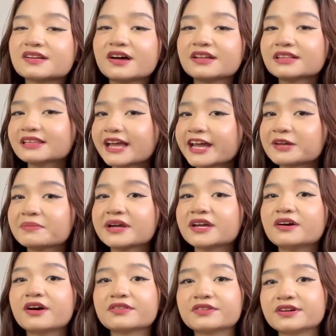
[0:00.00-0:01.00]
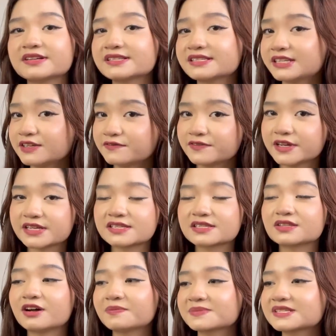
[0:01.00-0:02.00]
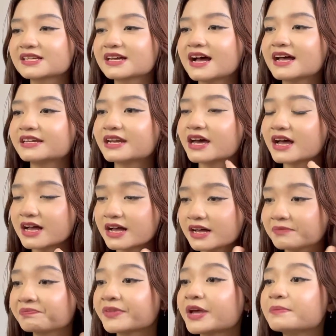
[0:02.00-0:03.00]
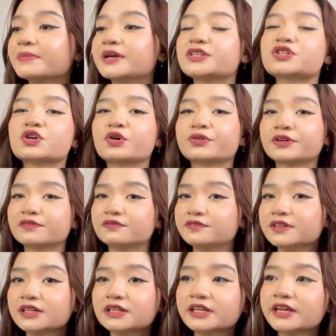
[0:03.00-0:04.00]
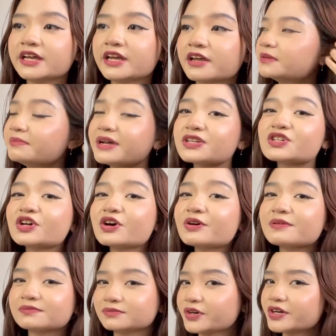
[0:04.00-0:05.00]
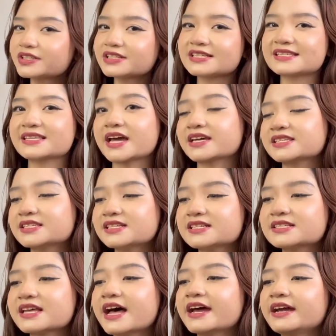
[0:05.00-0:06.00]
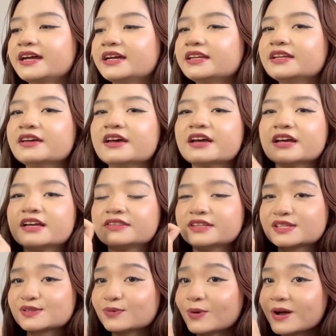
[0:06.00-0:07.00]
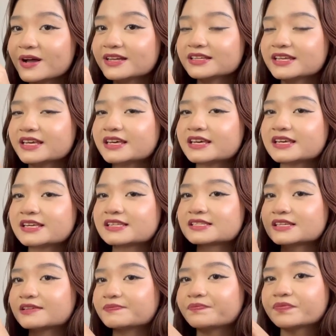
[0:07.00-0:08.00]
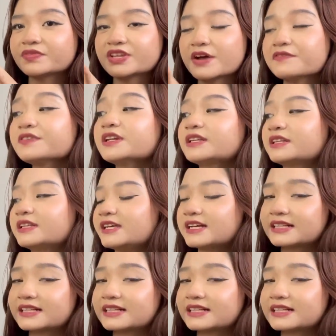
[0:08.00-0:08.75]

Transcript: unlike my other sleeveless tops nga na medyo revealing. Medyo more on the sexy side. This one is definitely